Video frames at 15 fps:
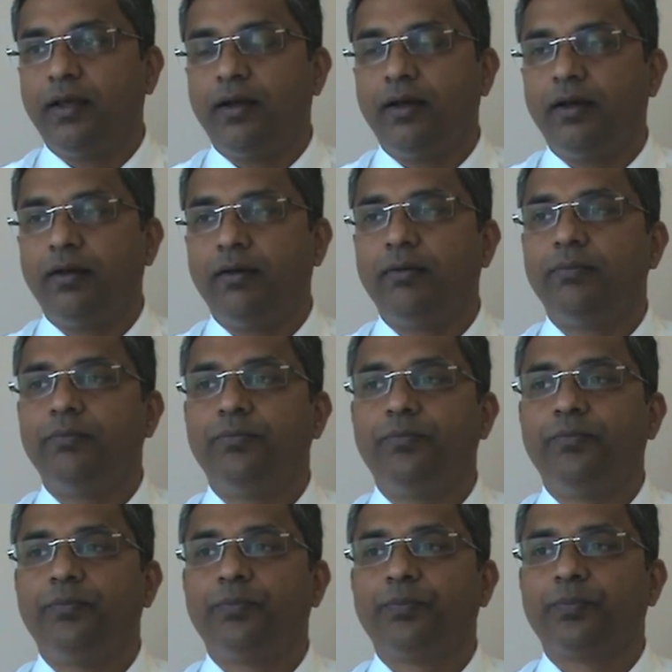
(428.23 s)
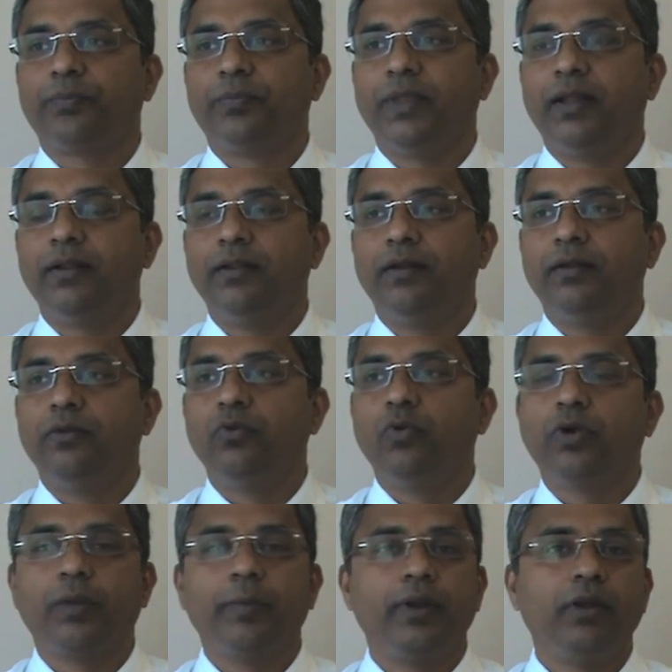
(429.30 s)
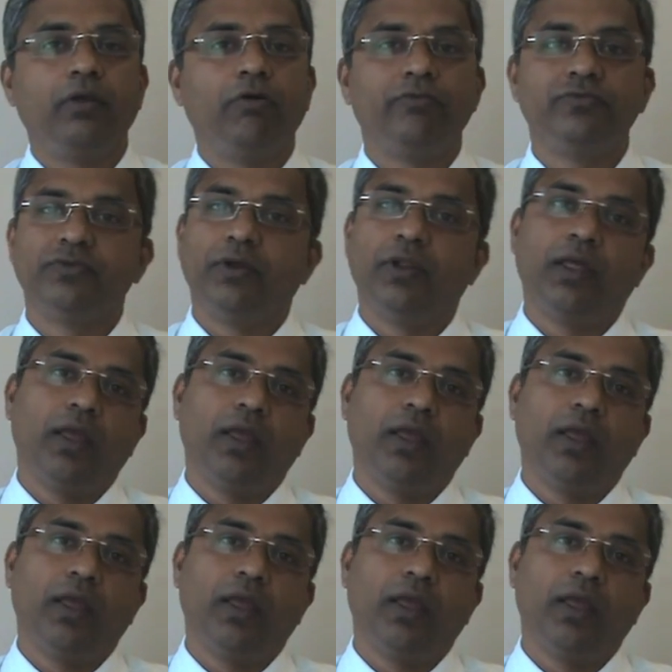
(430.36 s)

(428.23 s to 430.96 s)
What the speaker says: Then the new commanding officer